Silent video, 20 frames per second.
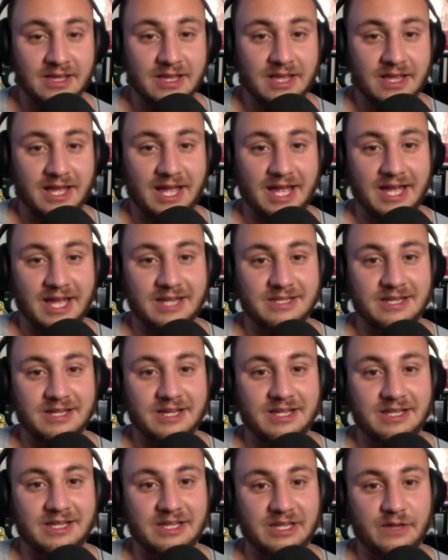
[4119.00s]
And
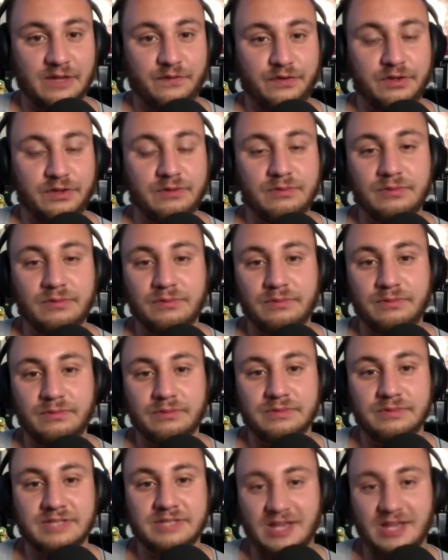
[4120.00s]
if you
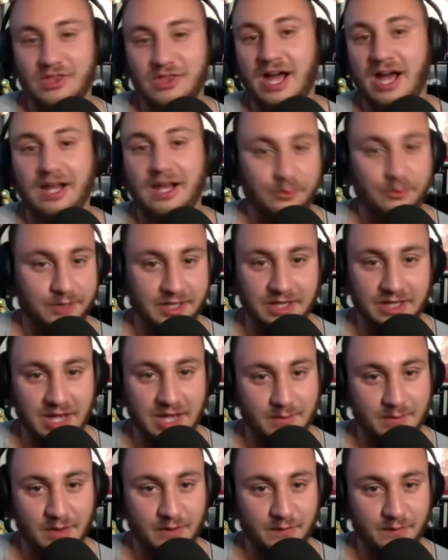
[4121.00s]
take the Halloween
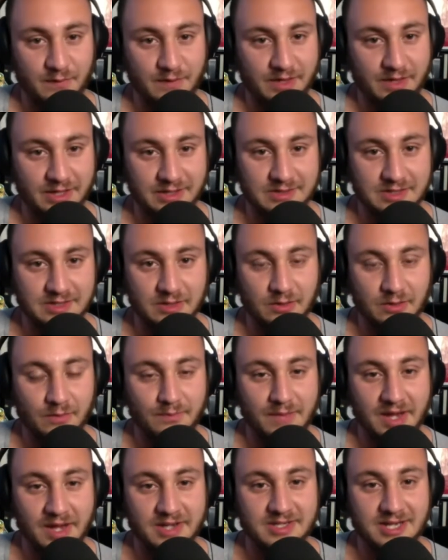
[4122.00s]
name off of it, like you said, the whole
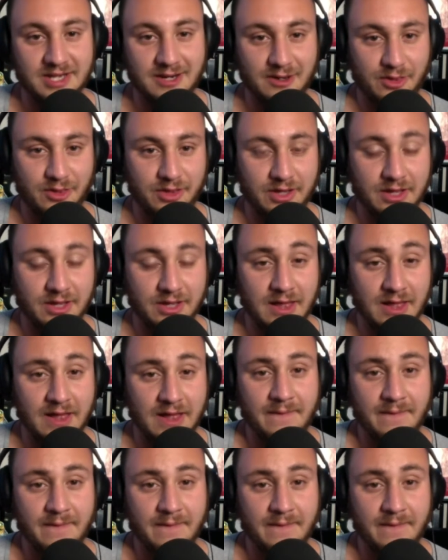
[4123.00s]
metadata thing,